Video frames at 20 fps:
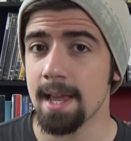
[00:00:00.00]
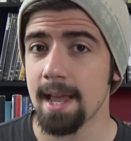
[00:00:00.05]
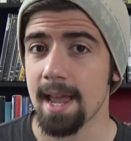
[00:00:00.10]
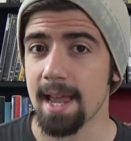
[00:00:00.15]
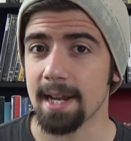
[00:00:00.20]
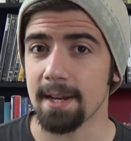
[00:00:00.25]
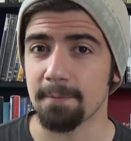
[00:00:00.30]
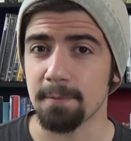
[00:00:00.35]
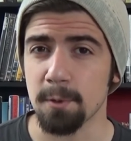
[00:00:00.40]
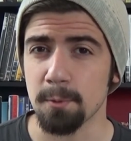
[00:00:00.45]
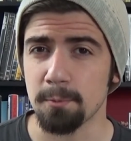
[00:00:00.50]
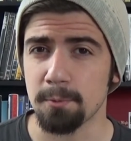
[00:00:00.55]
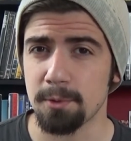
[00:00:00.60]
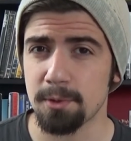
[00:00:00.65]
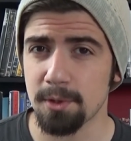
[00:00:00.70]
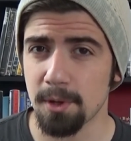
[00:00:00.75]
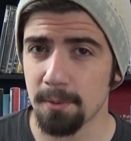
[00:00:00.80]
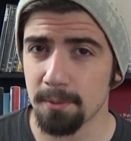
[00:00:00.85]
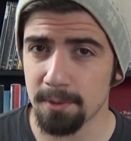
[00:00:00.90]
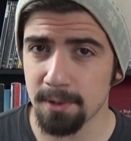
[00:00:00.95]
And if you
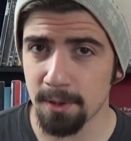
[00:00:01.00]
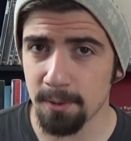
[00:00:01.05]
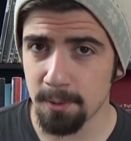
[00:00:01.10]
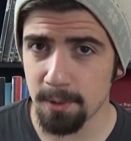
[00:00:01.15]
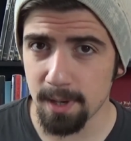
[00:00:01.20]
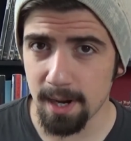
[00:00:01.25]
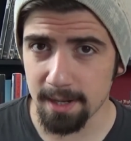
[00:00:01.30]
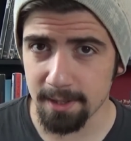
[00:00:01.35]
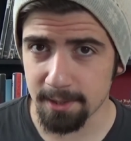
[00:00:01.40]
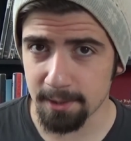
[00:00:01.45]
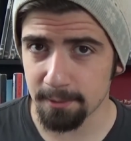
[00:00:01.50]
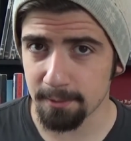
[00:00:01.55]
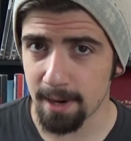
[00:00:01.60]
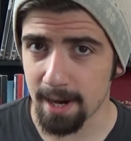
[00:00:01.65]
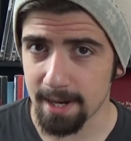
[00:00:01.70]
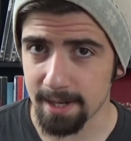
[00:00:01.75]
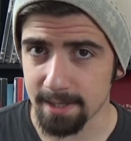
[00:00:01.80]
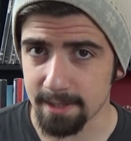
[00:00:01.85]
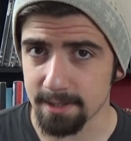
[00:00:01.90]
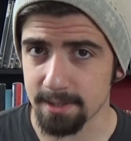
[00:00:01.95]
don't know who Edgar
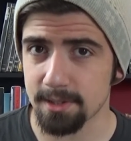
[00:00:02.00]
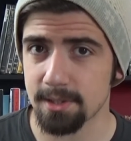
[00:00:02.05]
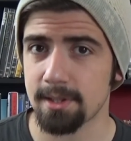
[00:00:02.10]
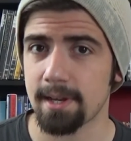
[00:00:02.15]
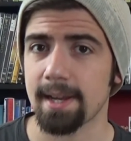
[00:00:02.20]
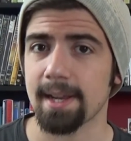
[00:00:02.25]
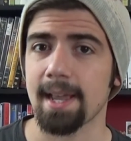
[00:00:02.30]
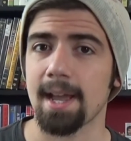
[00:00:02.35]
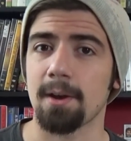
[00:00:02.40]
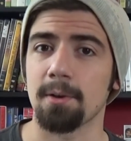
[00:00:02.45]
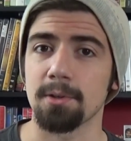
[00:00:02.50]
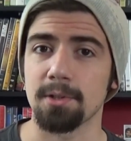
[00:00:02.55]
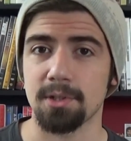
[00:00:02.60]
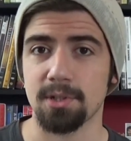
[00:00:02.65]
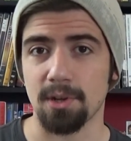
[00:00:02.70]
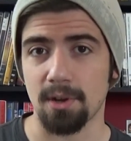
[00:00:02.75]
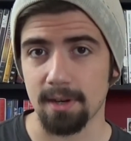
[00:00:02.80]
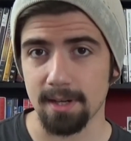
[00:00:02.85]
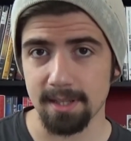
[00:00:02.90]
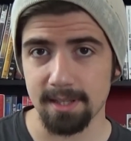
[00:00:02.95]
Wright is, check out
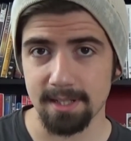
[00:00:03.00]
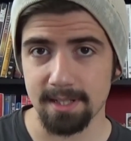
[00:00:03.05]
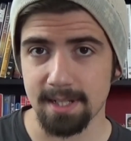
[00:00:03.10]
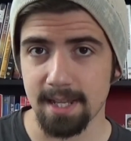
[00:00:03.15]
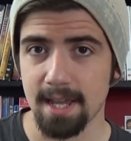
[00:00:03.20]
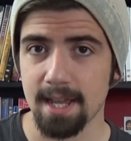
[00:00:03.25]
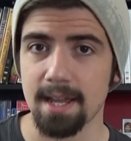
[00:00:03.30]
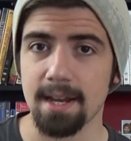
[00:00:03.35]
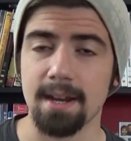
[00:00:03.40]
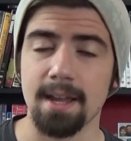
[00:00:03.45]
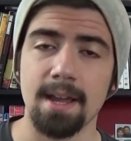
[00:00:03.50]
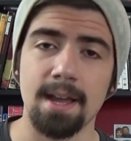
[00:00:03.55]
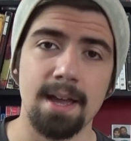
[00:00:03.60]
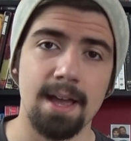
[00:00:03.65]
Shaun of the Dead,